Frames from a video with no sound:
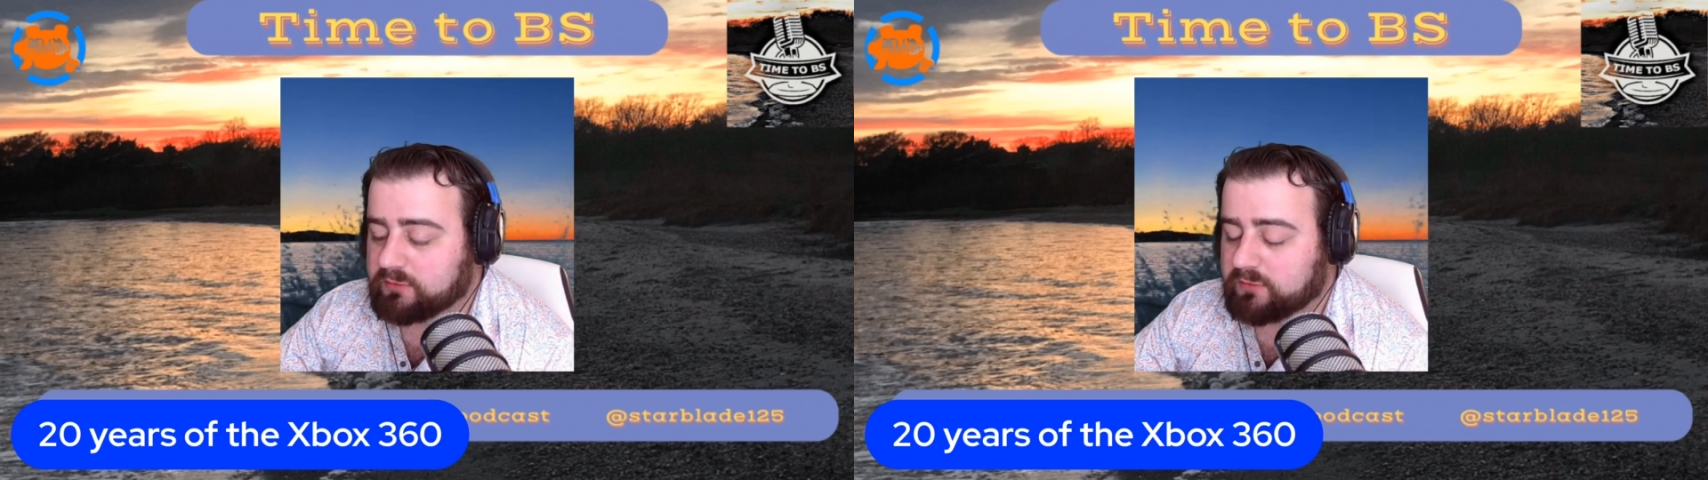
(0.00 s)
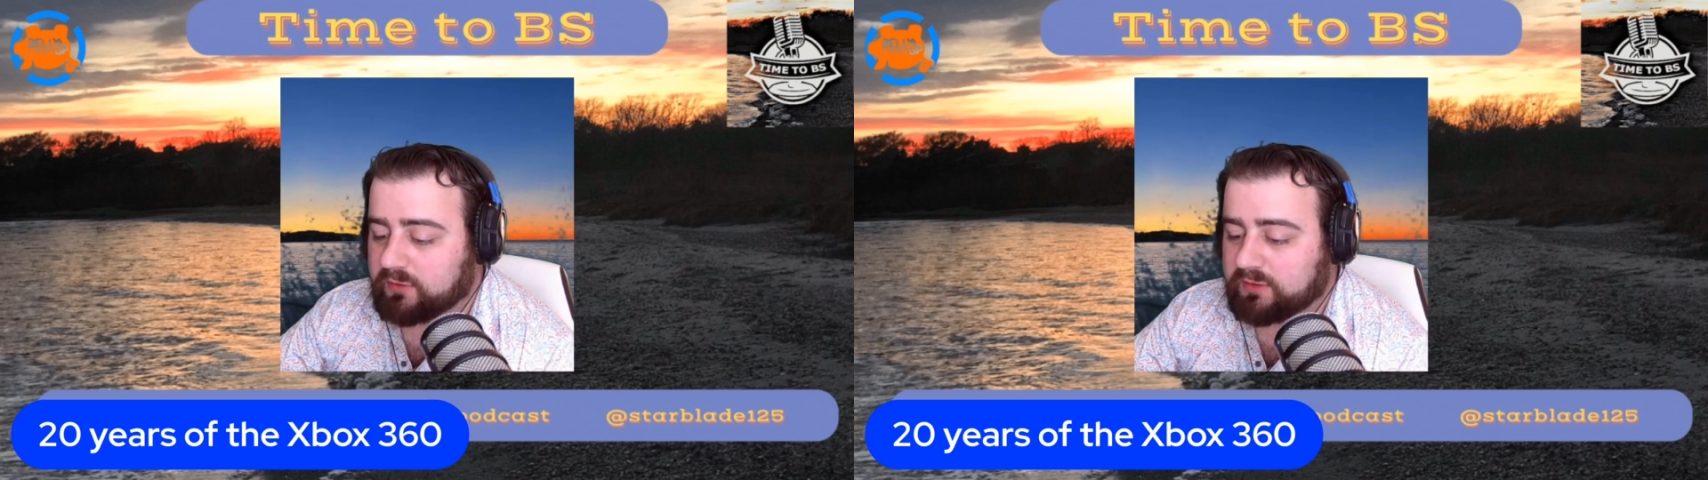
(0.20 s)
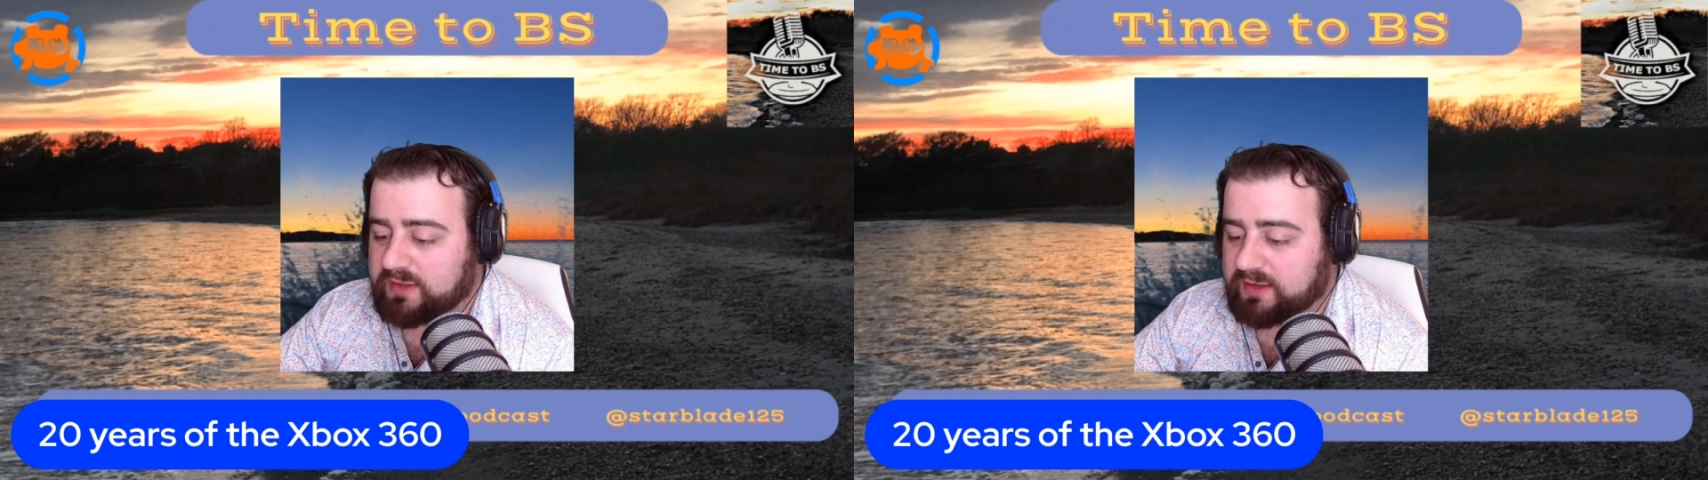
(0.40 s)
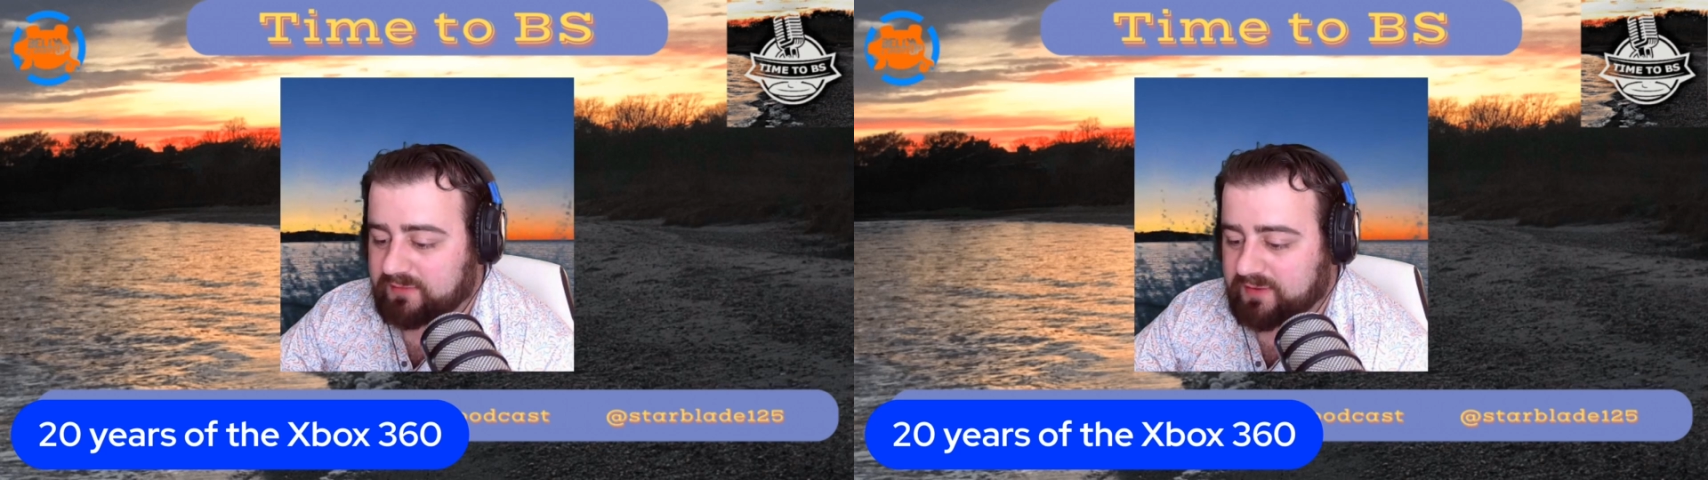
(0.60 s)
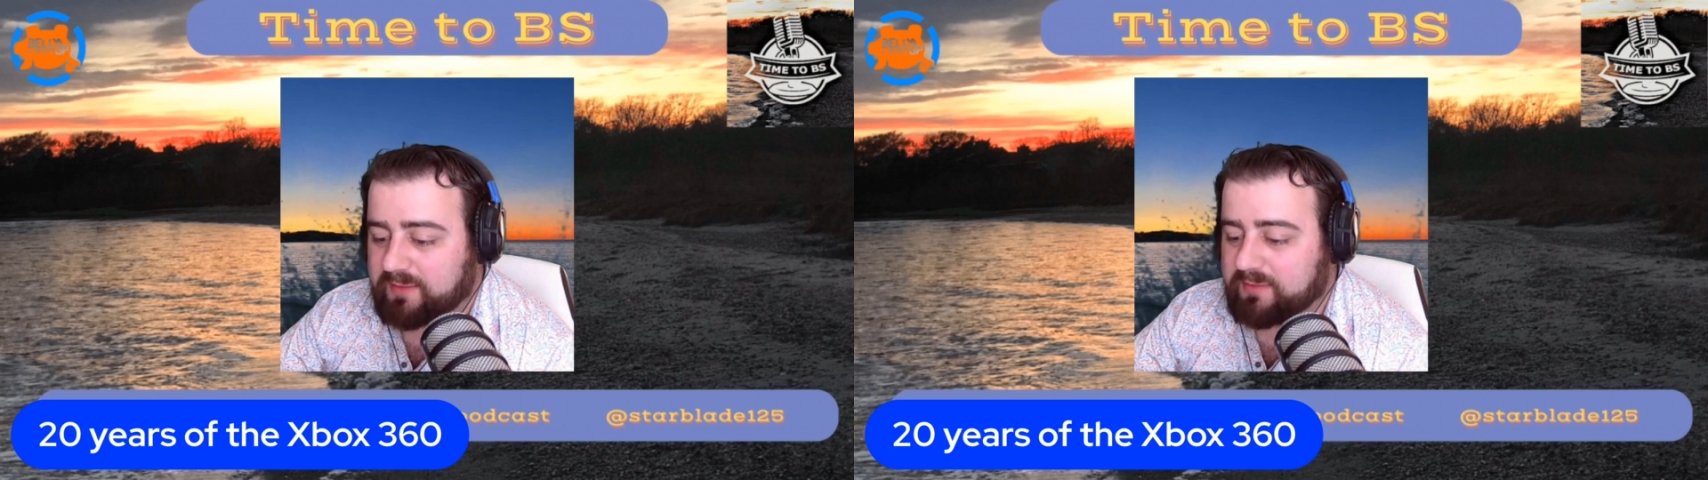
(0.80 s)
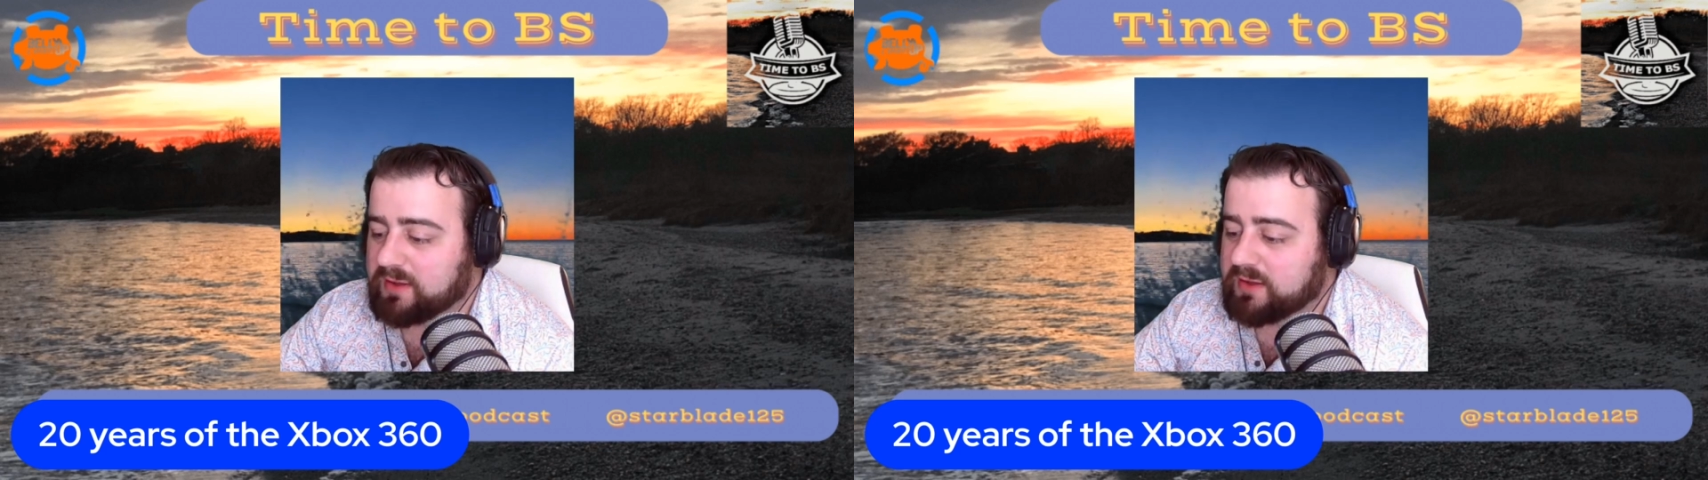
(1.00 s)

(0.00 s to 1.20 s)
during that time.